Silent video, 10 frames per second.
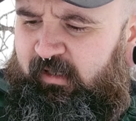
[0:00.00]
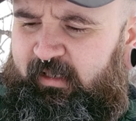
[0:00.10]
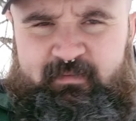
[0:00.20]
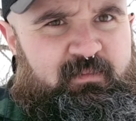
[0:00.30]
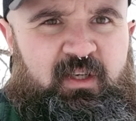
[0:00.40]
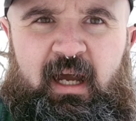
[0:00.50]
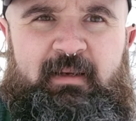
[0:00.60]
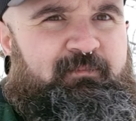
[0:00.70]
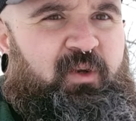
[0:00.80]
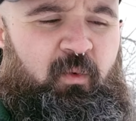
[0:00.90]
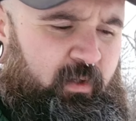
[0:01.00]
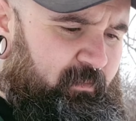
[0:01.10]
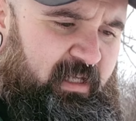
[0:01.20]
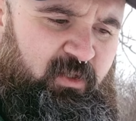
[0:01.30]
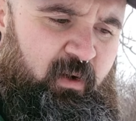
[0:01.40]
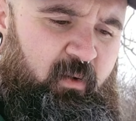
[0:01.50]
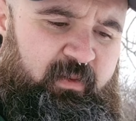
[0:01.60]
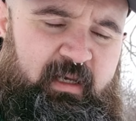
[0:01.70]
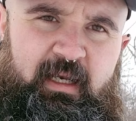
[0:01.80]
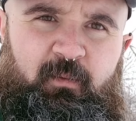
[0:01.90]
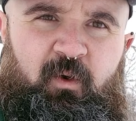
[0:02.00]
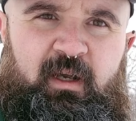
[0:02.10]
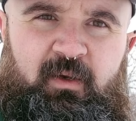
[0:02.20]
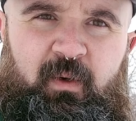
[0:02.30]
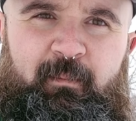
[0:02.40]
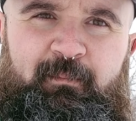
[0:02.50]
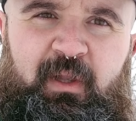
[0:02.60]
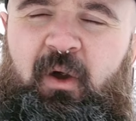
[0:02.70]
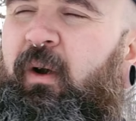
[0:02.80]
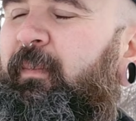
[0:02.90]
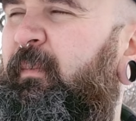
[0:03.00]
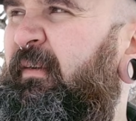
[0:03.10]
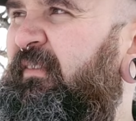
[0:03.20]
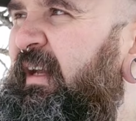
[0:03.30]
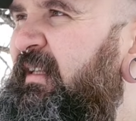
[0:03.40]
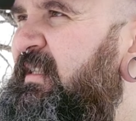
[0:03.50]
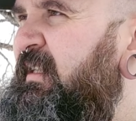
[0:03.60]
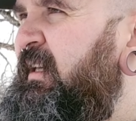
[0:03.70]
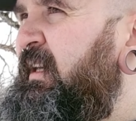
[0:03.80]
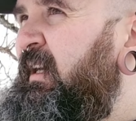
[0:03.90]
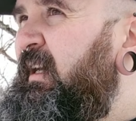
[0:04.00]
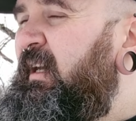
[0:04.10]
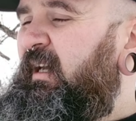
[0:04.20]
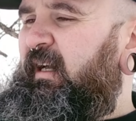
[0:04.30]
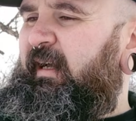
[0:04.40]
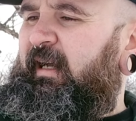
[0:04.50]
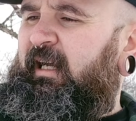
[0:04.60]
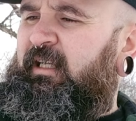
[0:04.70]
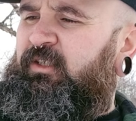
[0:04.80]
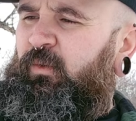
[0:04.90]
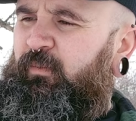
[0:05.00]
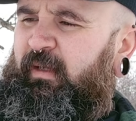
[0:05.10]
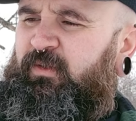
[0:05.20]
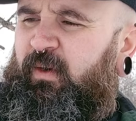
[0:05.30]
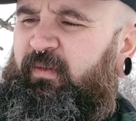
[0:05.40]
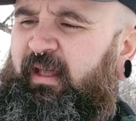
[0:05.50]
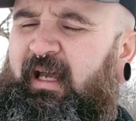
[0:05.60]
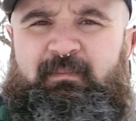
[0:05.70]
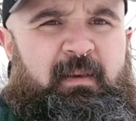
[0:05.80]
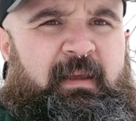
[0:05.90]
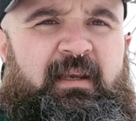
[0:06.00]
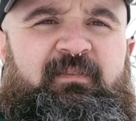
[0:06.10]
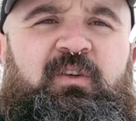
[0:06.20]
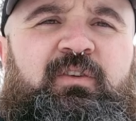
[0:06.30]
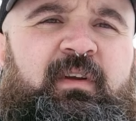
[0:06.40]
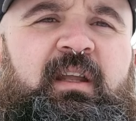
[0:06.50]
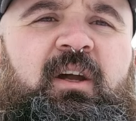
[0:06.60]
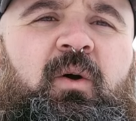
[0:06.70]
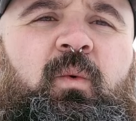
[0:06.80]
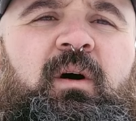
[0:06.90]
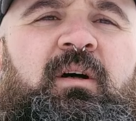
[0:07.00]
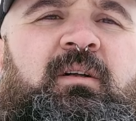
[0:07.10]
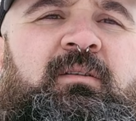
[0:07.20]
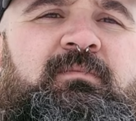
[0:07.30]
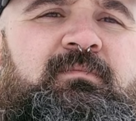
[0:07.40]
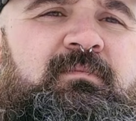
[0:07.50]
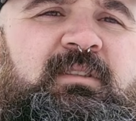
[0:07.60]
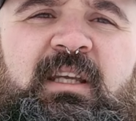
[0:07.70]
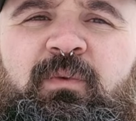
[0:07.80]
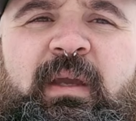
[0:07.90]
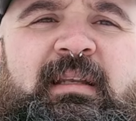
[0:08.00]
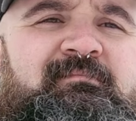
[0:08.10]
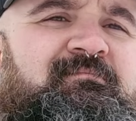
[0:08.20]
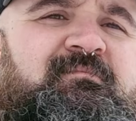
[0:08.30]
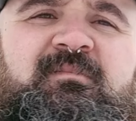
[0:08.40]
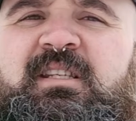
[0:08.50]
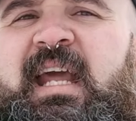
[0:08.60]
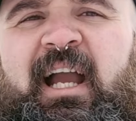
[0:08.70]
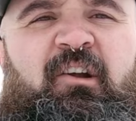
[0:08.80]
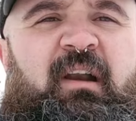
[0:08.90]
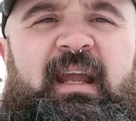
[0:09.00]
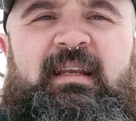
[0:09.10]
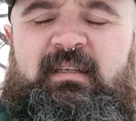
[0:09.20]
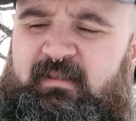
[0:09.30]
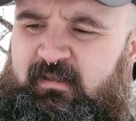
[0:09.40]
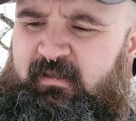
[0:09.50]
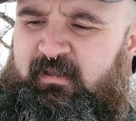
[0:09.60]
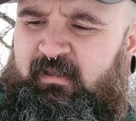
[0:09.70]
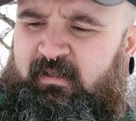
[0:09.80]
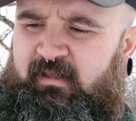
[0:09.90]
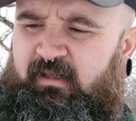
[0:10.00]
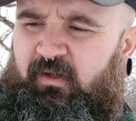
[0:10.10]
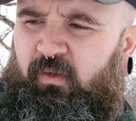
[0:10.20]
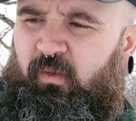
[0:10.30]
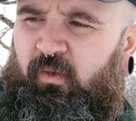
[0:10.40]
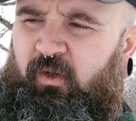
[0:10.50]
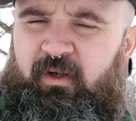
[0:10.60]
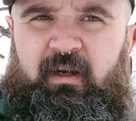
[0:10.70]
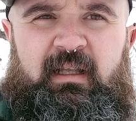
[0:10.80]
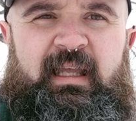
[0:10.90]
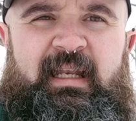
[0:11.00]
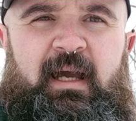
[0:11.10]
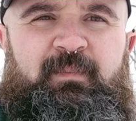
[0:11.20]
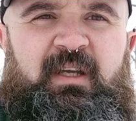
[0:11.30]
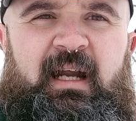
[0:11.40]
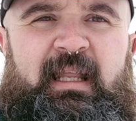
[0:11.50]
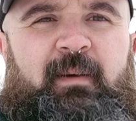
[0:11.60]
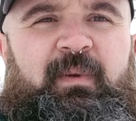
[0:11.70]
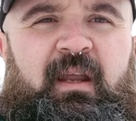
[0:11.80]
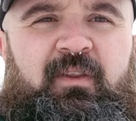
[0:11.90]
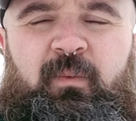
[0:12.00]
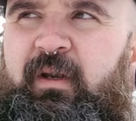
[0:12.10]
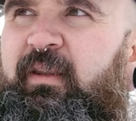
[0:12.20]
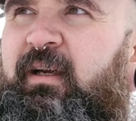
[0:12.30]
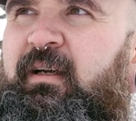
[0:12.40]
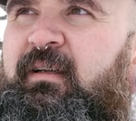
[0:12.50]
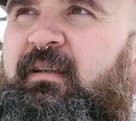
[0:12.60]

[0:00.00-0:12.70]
I don't want to mess around with it anymore. I don't want to blow up in my face. So we'll mess around with that. Maybe in a future video, we'll see if we can decorate or clean up, tidy up another one of the